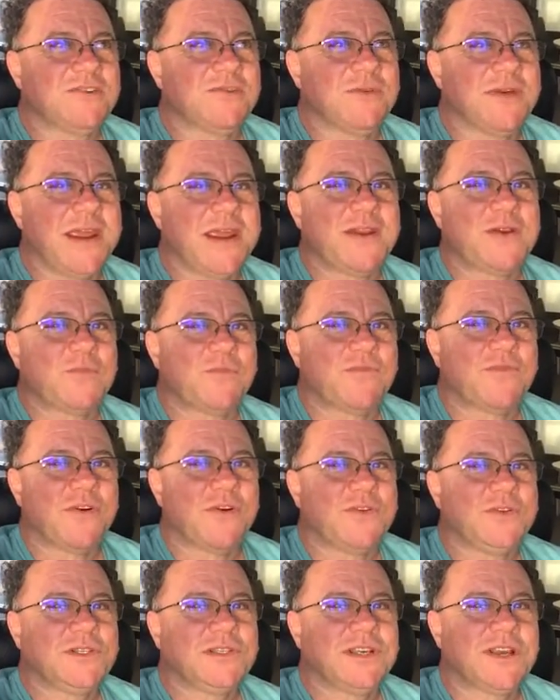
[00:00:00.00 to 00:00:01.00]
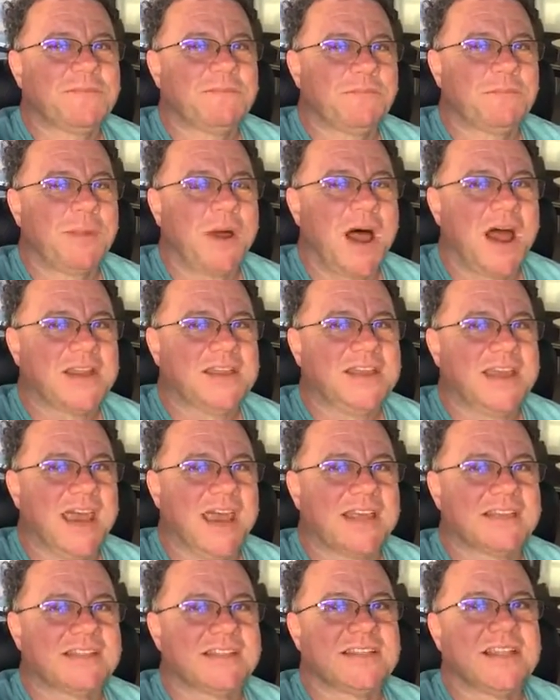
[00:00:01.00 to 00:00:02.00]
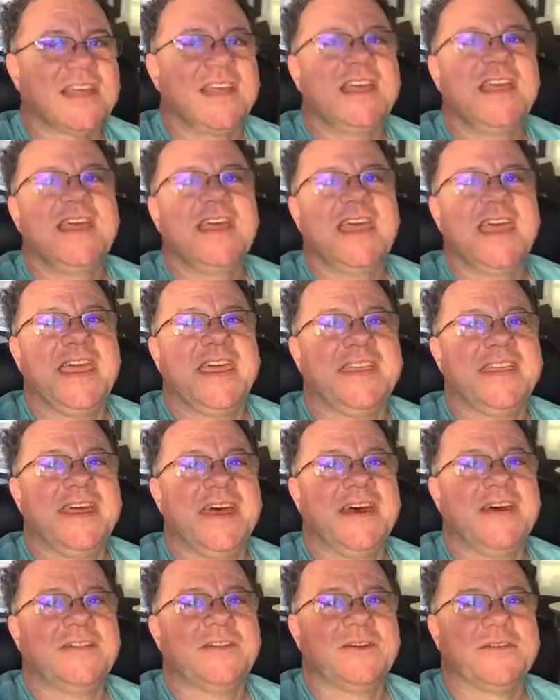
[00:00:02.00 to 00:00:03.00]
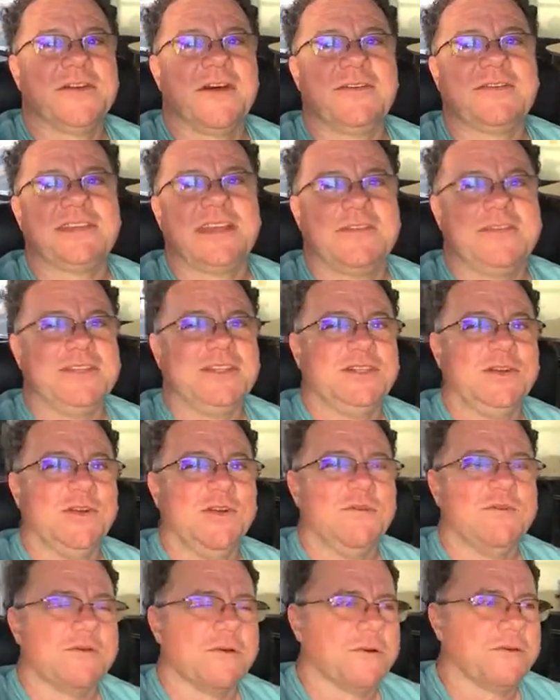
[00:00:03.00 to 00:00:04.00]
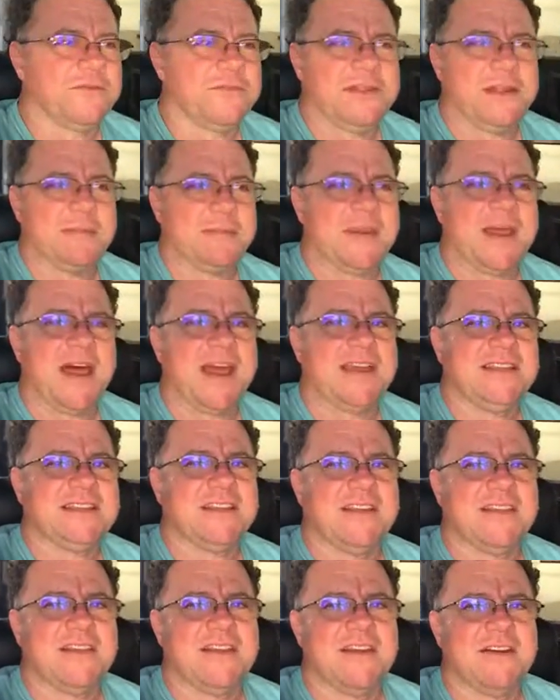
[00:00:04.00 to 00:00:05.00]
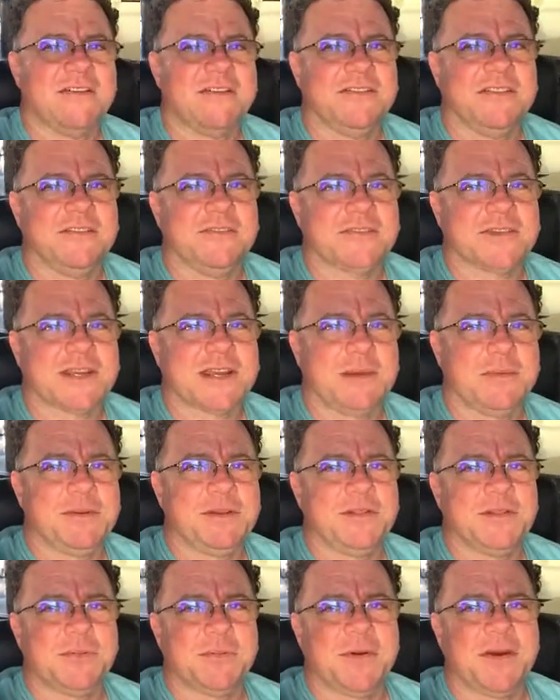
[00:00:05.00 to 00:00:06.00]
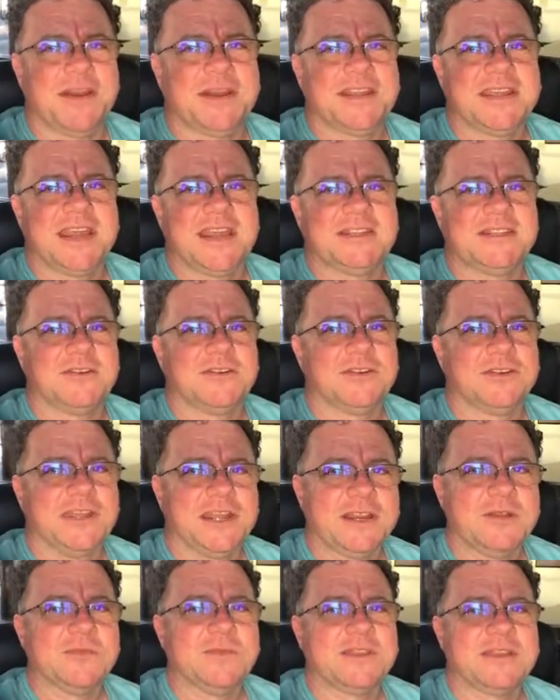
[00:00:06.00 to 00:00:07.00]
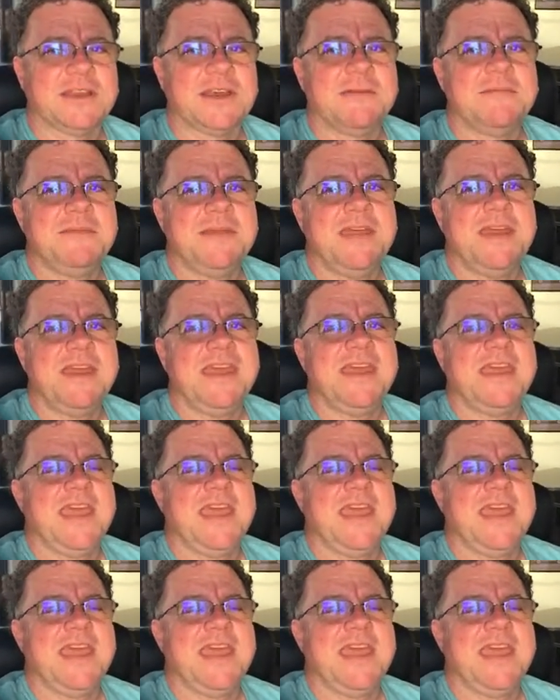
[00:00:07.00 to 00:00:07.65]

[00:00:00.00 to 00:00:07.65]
Creator Pros podcast, and they always have these Uber Flip guys on there, and then there's a couple other podcasts that are linked with them.